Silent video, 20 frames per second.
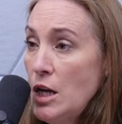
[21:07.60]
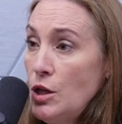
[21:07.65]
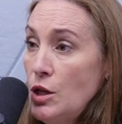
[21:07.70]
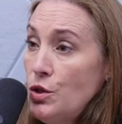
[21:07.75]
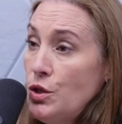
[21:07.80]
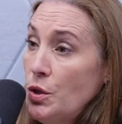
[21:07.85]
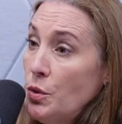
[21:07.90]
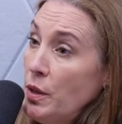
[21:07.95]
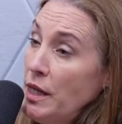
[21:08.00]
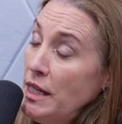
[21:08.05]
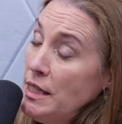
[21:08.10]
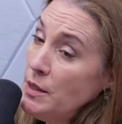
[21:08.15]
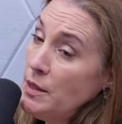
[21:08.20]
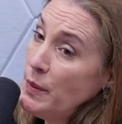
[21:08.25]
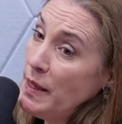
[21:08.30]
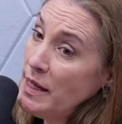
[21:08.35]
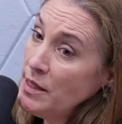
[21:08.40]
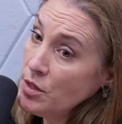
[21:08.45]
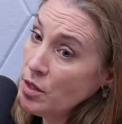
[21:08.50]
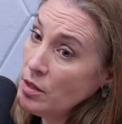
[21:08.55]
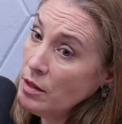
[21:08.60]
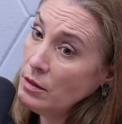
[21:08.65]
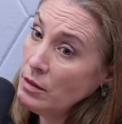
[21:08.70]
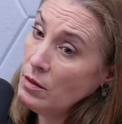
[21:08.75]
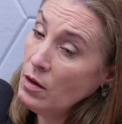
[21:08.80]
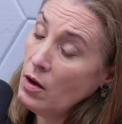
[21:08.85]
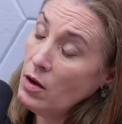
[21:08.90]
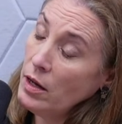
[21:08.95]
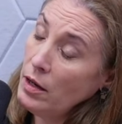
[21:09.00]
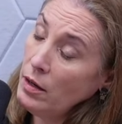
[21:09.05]
So it depends on
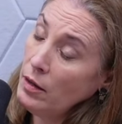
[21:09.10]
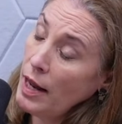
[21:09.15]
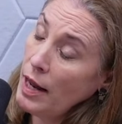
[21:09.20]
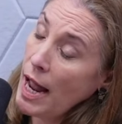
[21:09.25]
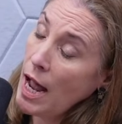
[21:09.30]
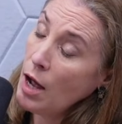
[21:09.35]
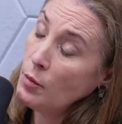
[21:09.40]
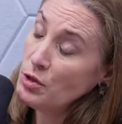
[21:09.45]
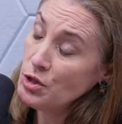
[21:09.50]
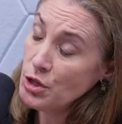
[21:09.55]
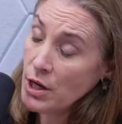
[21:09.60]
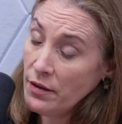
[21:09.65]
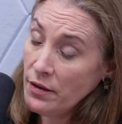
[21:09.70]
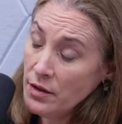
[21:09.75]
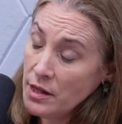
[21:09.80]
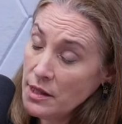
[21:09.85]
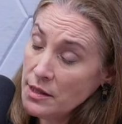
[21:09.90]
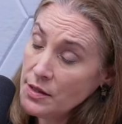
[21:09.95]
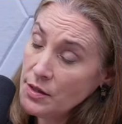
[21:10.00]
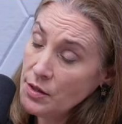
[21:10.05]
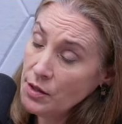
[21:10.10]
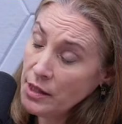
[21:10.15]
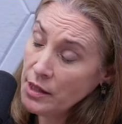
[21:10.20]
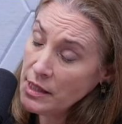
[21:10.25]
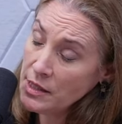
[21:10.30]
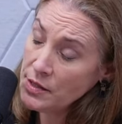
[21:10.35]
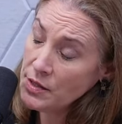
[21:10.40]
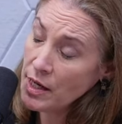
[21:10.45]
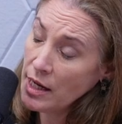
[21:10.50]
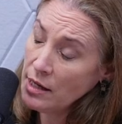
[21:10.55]
on how much evidence there
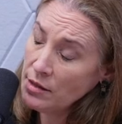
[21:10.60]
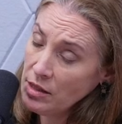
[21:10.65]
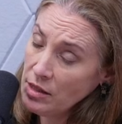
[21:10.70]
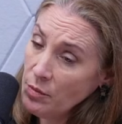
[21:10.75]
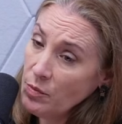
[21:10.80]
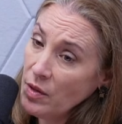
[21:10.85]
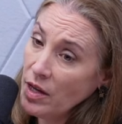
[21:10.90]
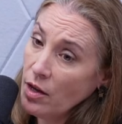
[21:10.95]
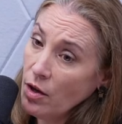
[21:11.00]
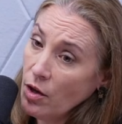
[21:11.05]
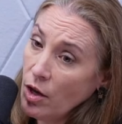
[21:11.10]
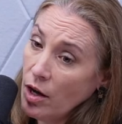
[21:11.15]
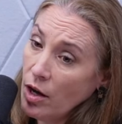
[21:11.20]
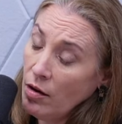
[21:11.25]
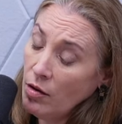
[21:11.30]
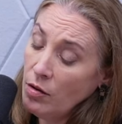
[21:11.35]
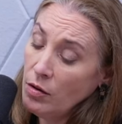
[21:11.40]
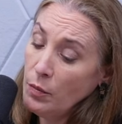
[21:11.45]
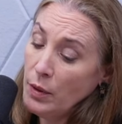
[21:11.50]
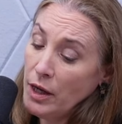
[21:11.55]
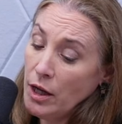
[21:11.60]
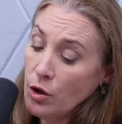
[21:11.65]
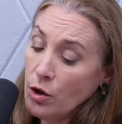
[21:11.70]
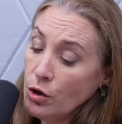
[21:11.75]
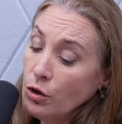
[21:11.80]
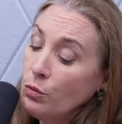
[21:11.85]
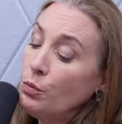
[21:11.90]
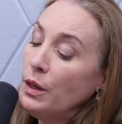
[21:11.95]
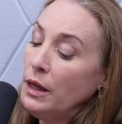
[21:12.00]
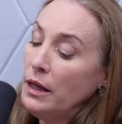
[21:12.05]
is and how deep they can go. I mean, it
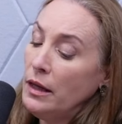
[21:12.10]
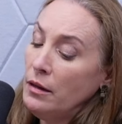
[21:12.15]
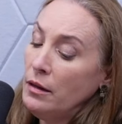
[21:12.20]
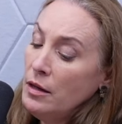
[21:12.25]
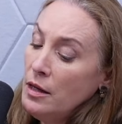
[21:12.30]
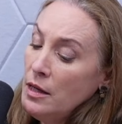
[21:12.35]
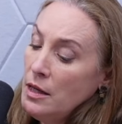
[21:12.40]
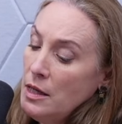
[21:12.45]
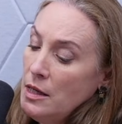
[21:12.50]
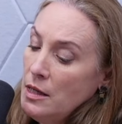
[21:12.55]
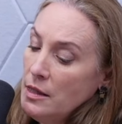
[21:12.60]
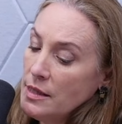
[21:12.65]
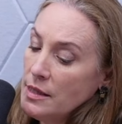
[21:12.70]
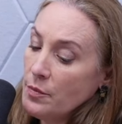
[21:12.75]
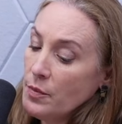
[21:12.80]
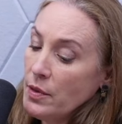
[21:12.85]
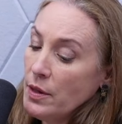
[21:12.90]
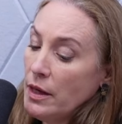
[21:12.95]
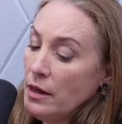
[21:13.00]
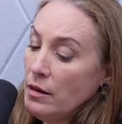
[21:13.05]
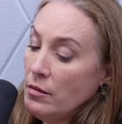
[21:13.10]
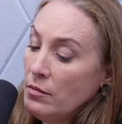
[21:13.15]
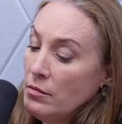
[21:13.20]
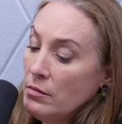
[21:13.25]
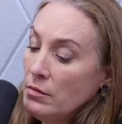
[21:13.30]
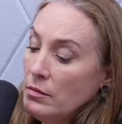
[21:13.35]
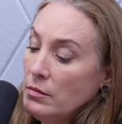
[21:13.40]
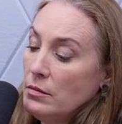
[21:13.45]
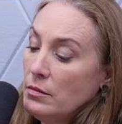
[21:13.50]
could be something